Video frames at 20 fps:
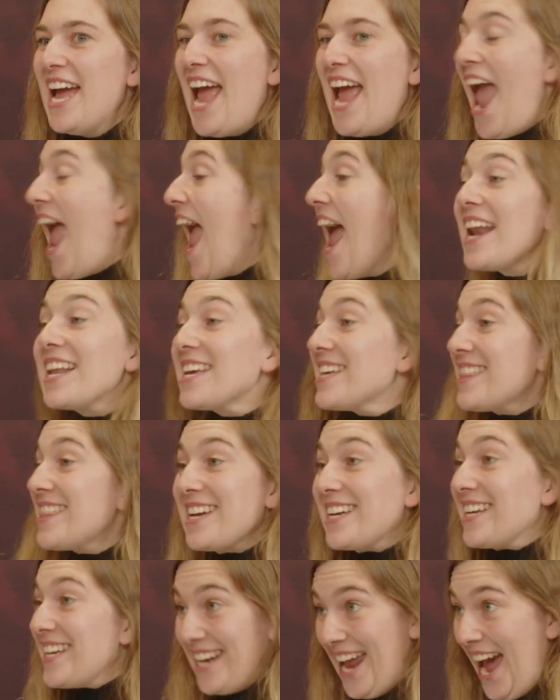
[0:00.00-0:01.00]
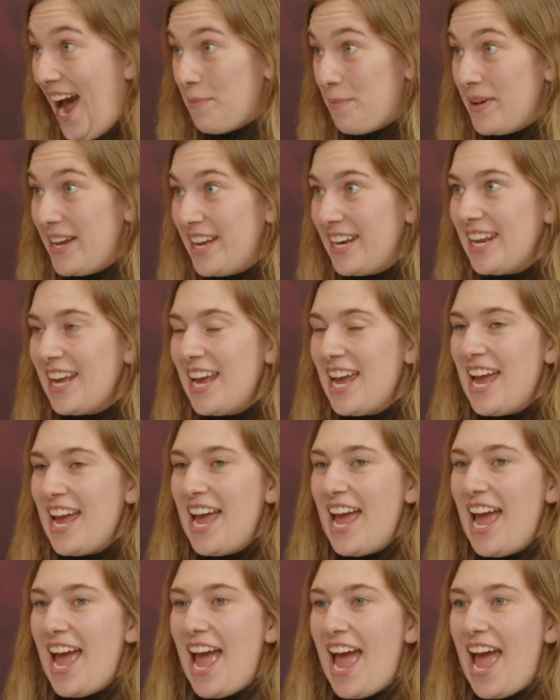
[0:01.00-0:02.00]
Anything can happen.
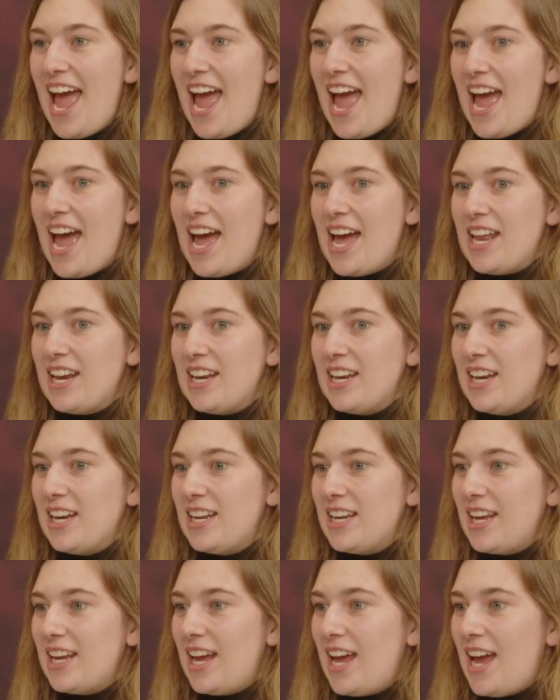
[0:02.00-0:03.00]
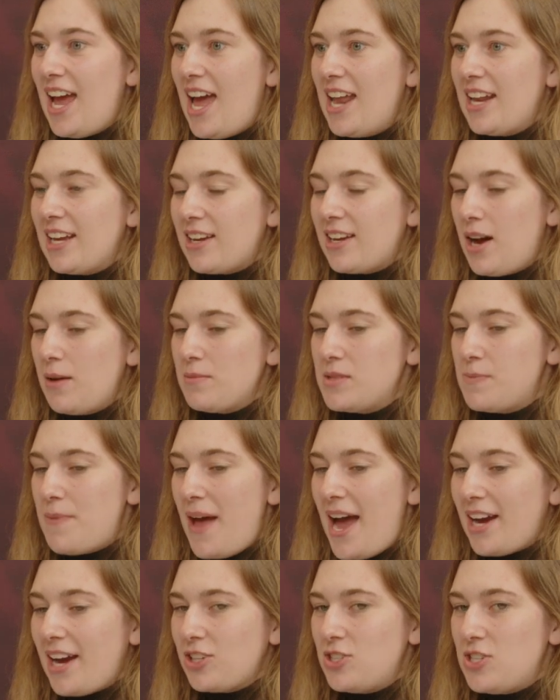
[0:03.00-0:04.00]
And it comes
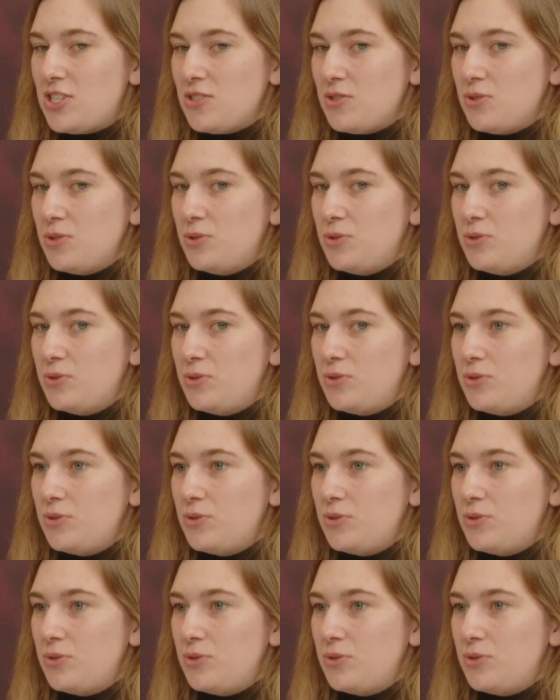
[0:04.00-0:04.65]
back to